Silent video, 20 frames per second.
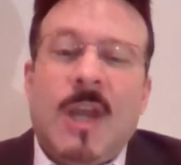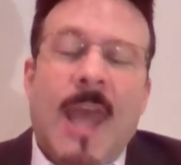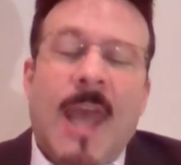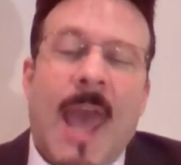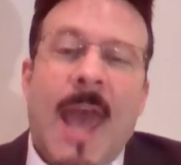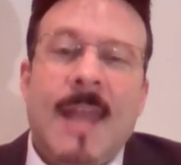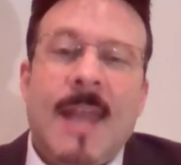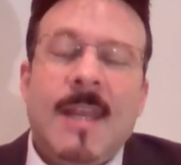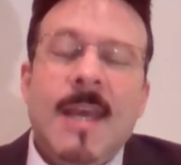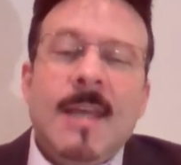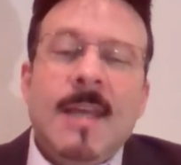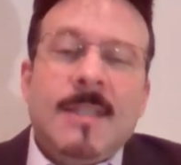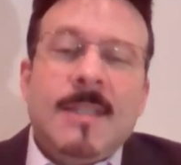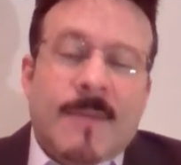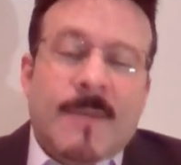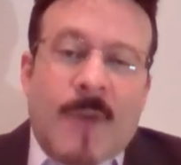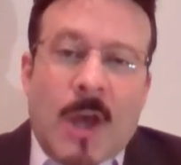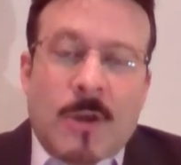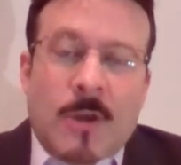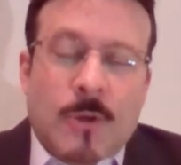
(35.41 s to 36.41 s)
Again,
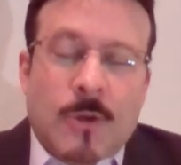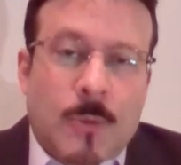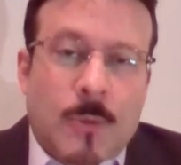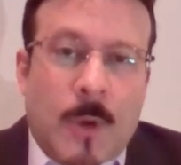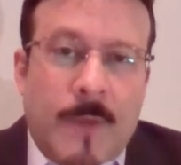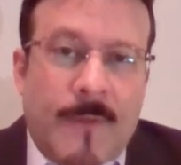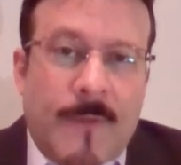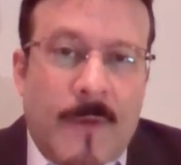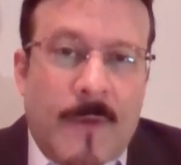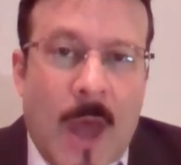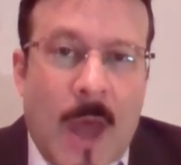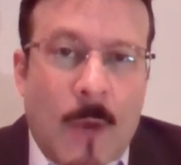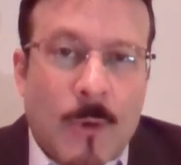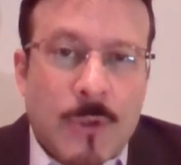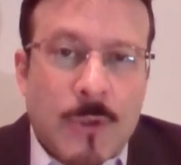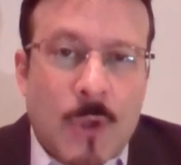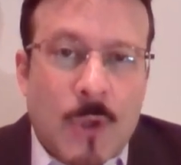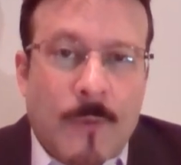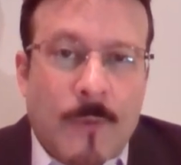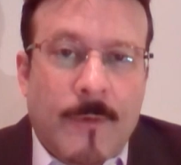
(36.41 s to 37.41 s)
save
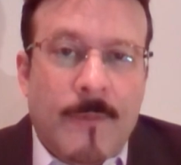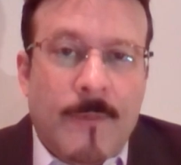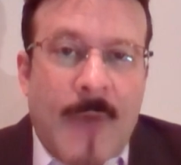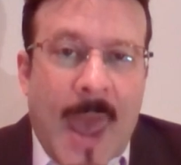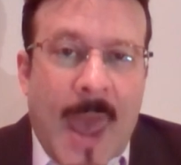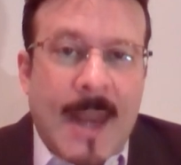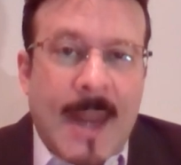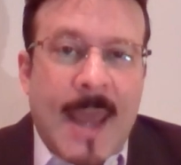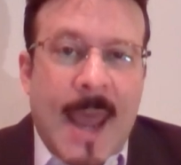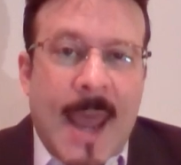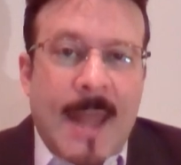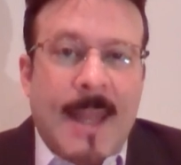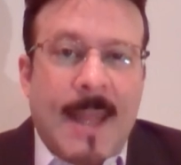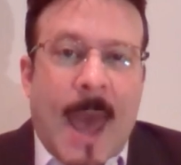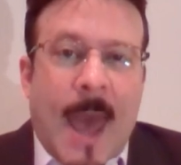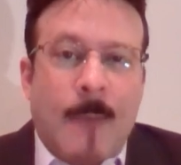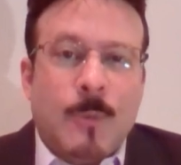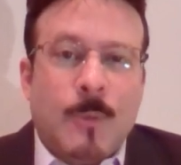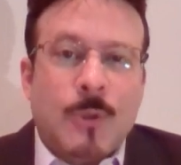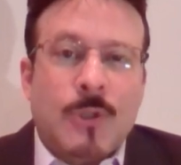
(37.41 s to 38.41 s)
$125 off of any
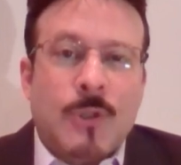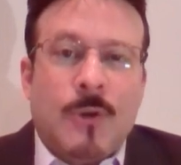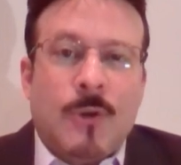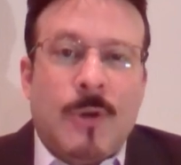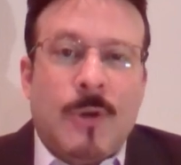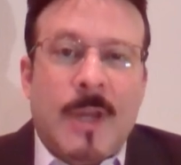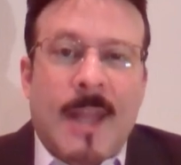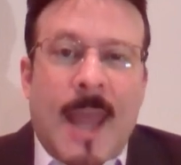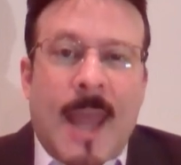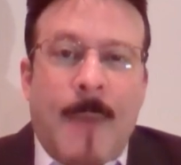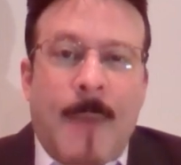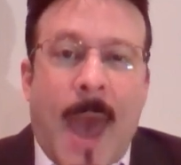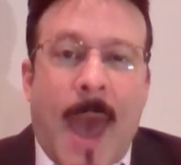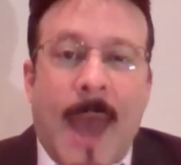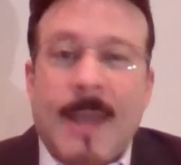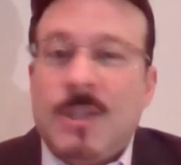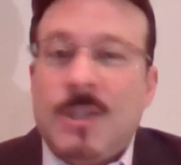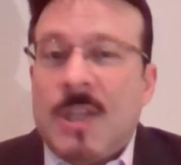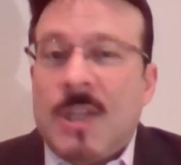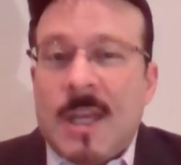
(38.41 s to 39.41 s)
handicapper's 30-day
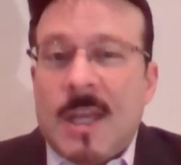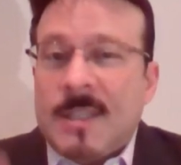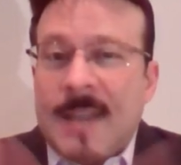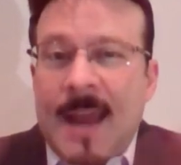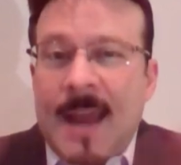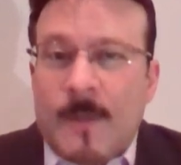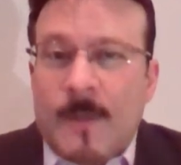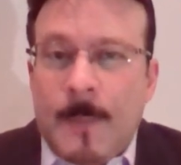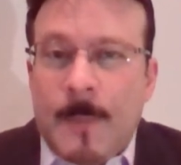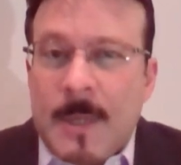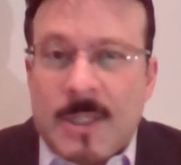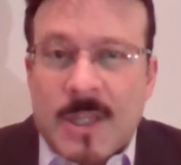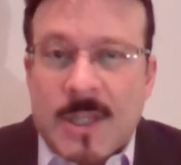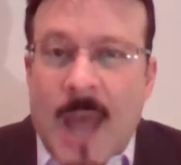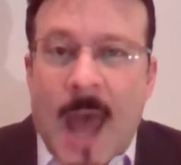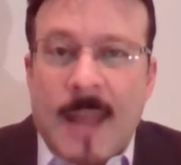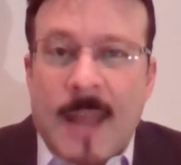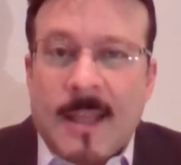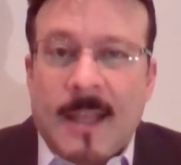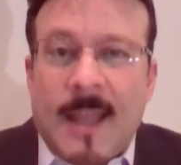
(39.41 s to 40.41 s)
package. It doesn't have to be
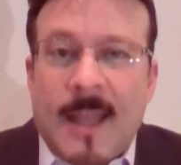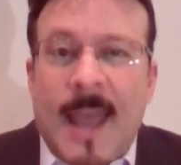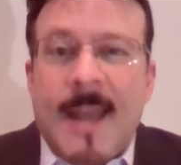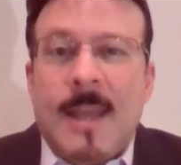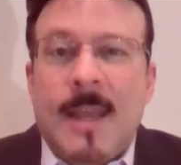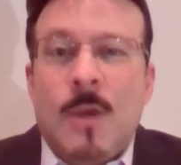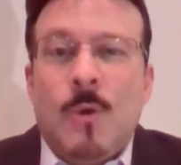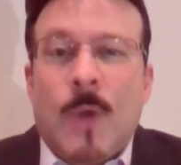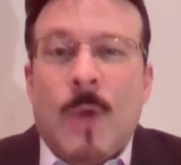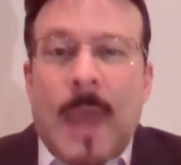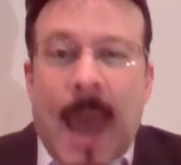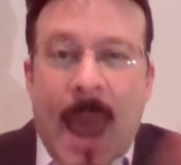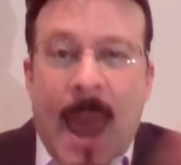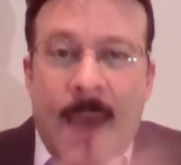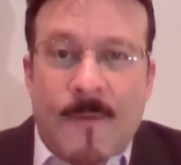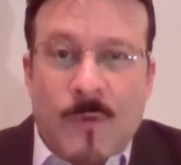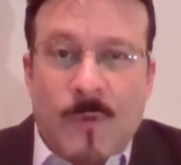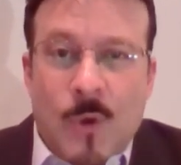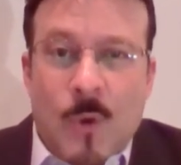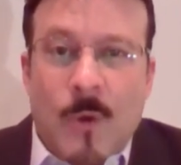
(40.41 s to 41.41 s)
Scott Delaney, who
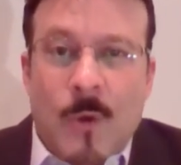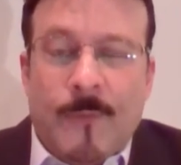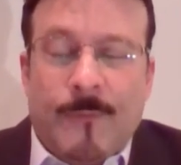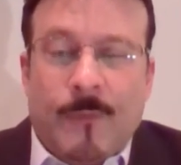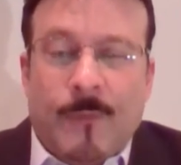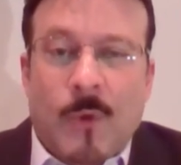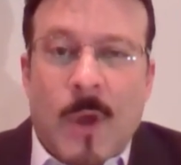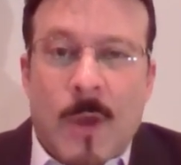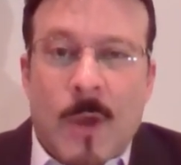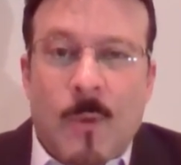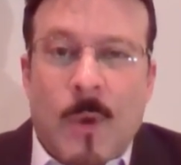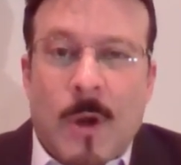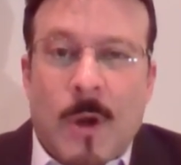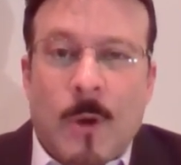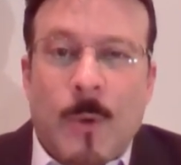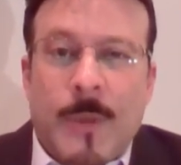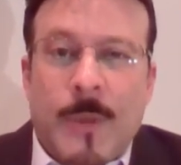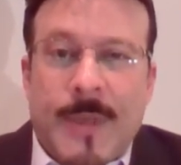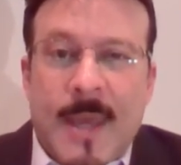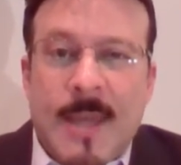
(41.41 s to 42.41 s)
gave you a free
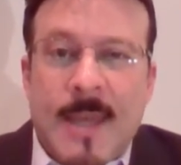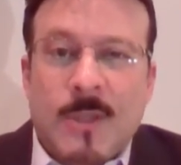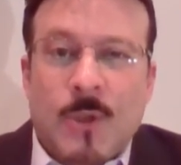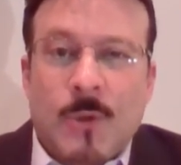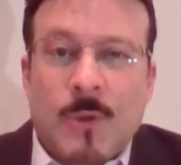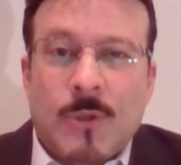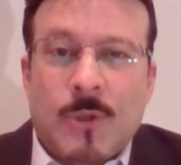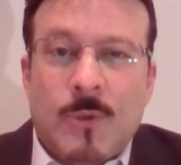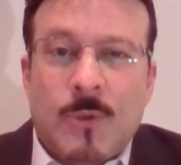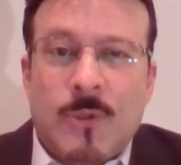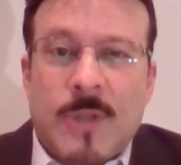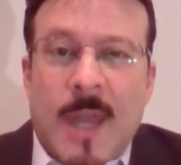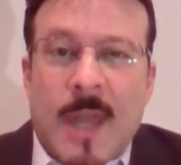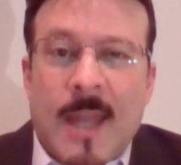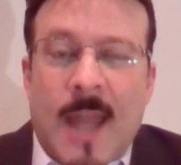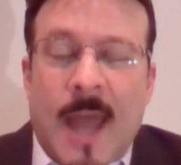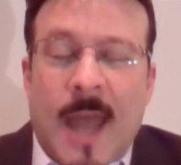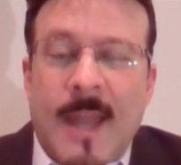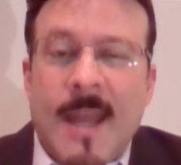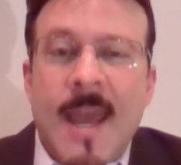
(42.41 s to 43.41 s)
winner with ease on
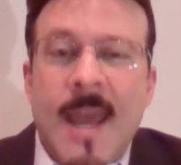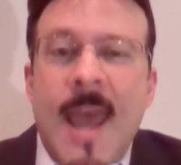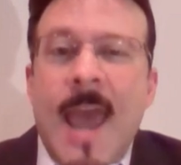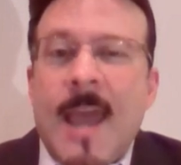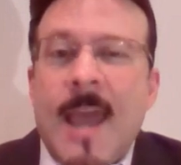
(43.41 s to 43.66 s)
Tuesday night.